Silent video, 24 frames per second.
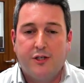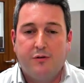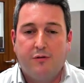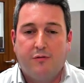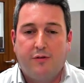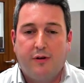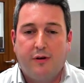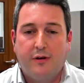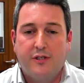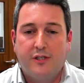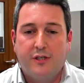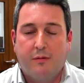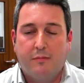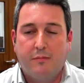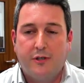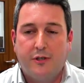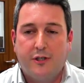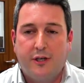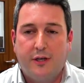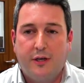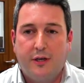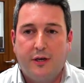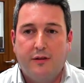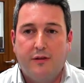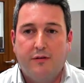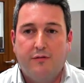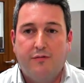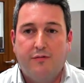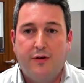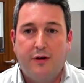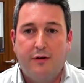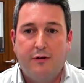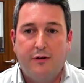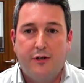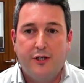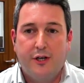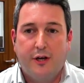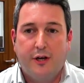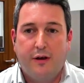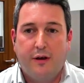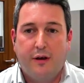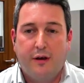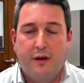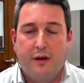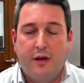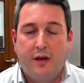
flow cytometry in the future,